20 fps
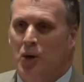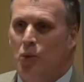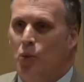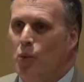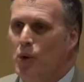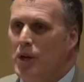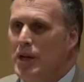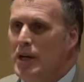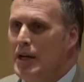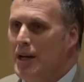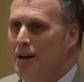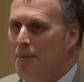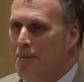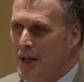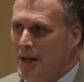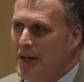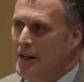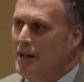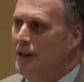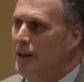we
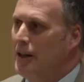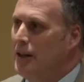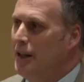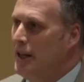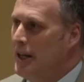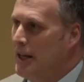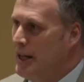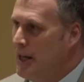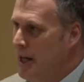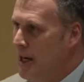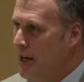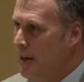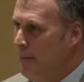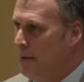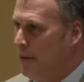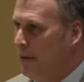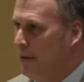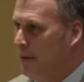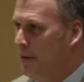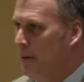immediately link
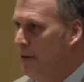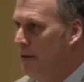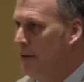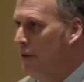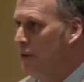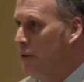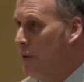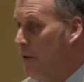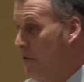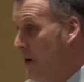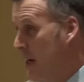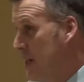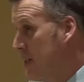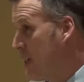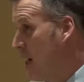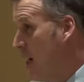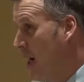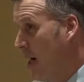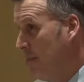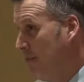up through
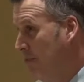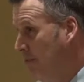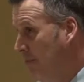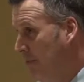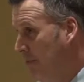FaceTime